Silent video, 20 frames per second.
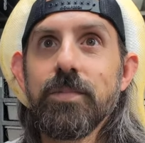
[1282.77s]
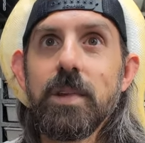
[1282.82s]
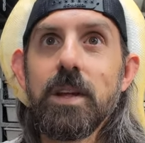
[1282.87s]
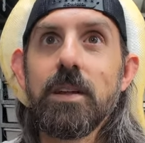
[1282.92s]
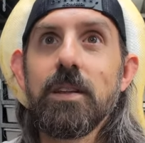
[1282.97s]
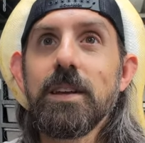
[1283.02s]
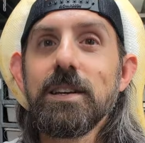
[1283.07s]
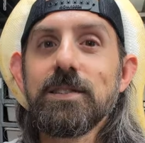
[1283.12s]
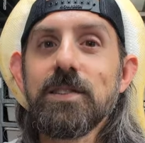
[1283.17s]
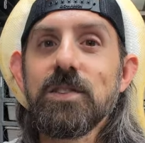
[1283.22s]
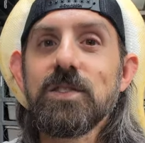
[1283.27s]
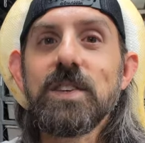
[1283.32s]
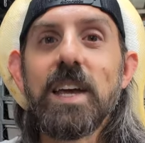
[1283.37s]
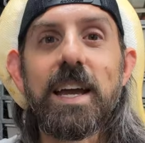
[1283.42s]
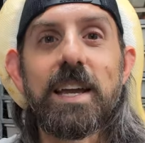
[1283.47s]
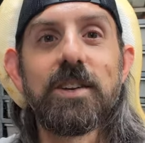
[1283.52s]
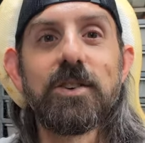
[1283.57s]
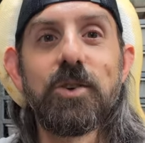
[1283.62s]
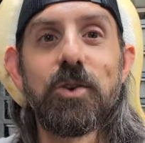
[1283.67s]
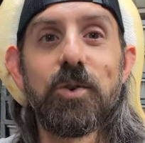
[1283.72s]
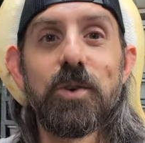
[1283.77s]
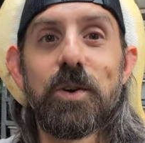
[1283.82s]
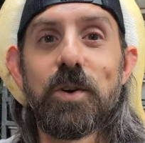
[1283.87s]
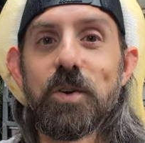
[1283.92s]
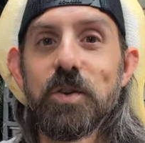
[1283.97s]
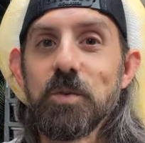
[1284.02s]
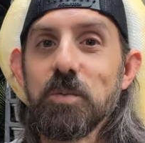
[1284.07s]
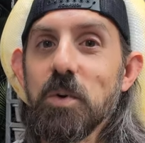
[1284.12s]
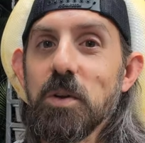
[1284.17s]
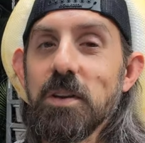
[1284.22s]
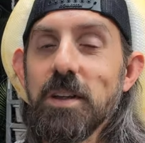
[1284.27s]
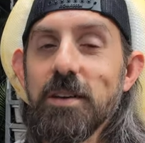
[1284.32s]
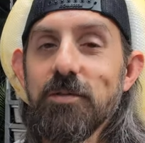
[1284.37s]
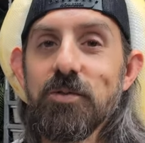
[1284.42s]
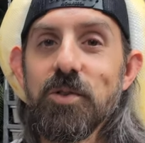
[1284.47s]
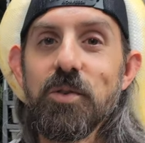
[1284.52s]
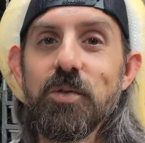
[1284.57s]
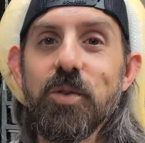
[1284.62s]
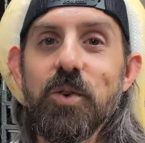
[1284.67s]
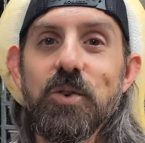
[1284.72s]
at least the second 2 years, but
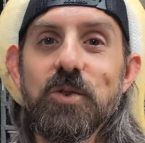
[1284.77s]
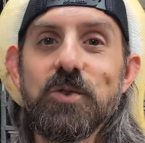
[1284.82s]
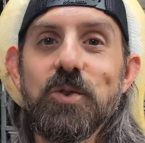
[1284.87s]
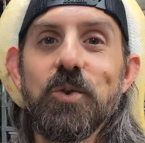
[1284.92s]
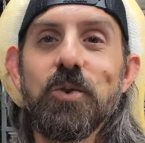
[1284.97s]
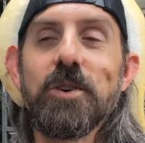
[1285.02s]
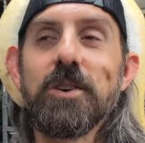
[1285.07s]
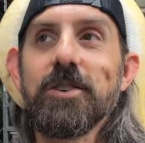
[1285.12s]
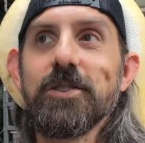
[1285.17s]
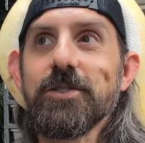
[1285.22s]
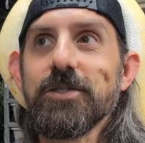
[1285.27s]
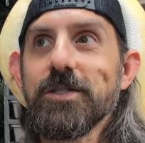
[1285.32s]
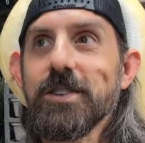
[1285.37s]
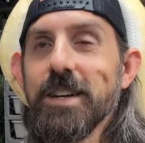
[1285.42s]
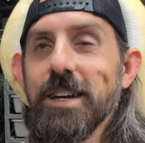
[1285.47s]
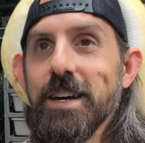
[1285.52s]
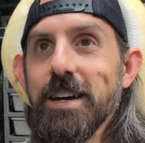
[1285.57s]
even the first 2 years.